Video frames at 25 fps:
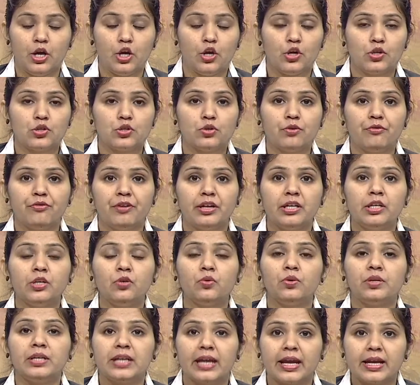So when you
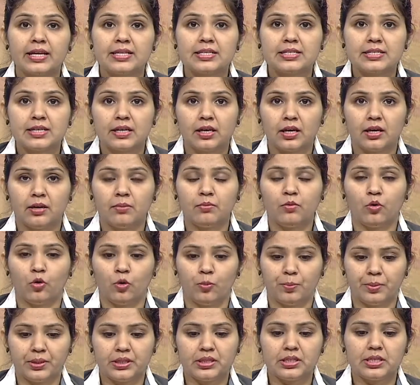next time
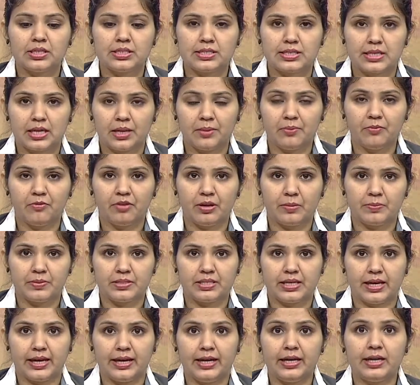open the same
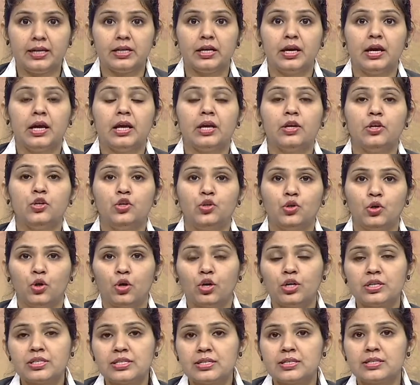website,
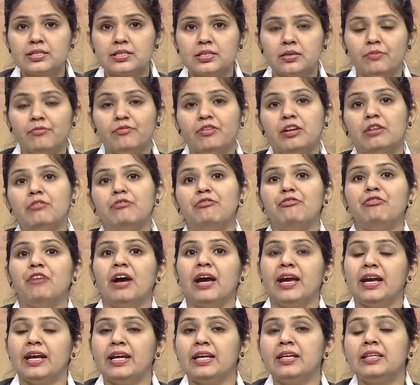your system will
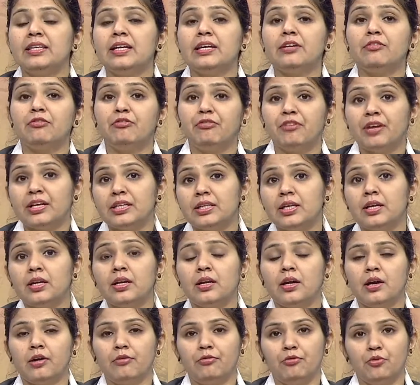find that whether
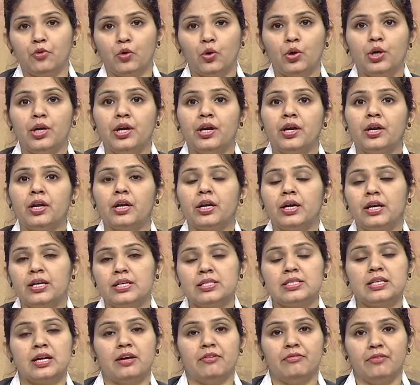a folder
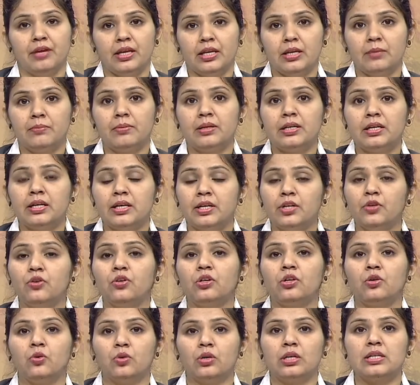is available in your
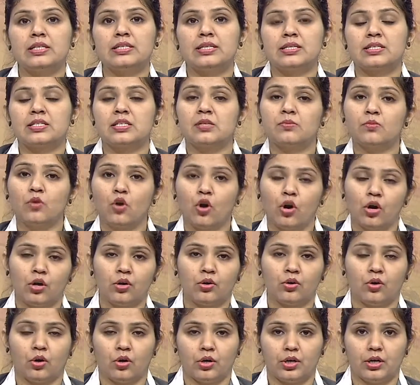local system or
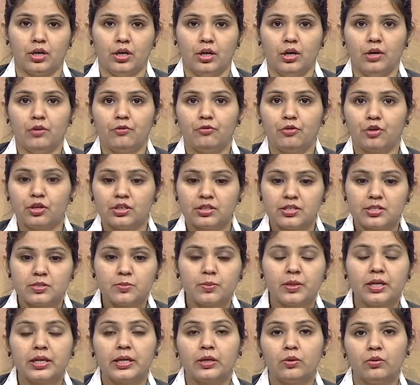not for this
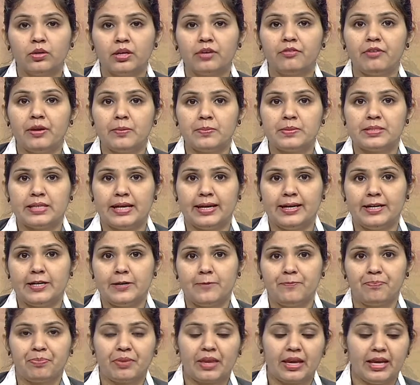particular website.
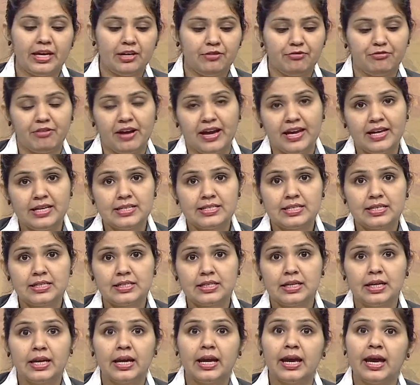It finds it
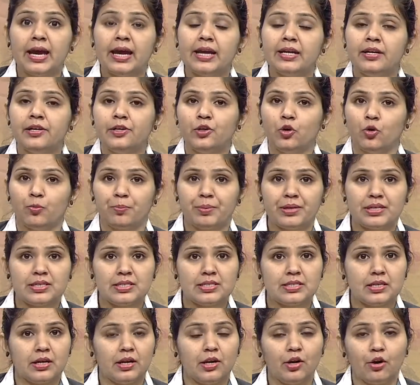and it
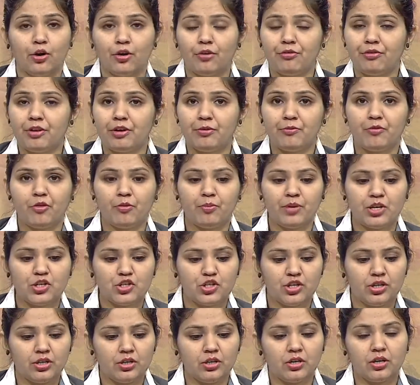opens a lot of
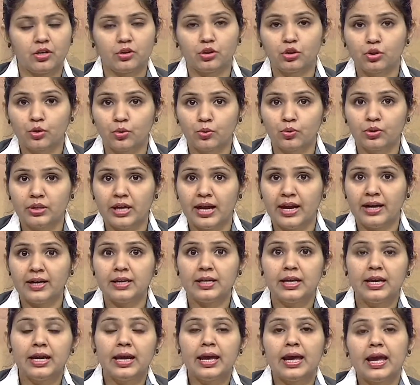information through that,
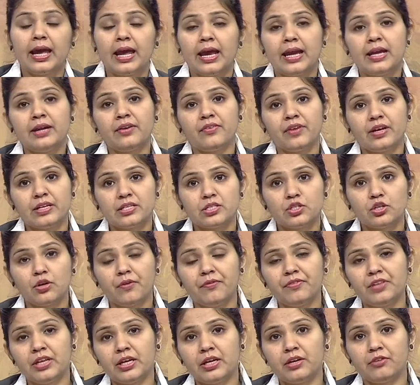and rest
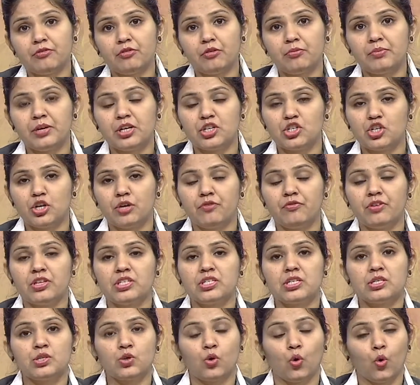of the information which
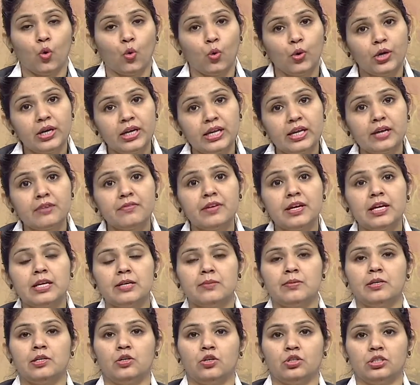is only
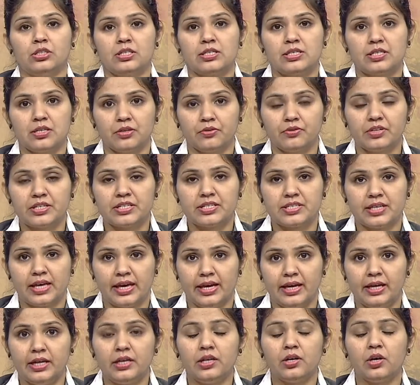available on the server
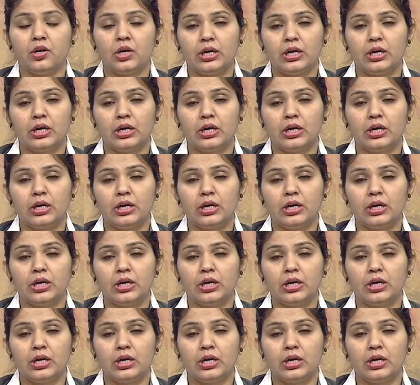side,